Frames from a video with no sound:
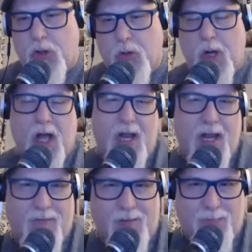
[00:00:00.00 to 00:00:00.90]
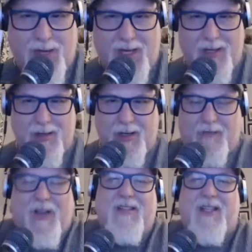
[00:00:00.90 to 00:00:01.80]
So I have to bet,
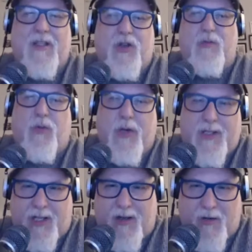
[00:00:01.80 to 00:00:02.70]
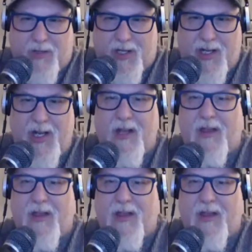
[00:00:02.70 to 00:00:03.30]
like if I say 2 points, he knows it.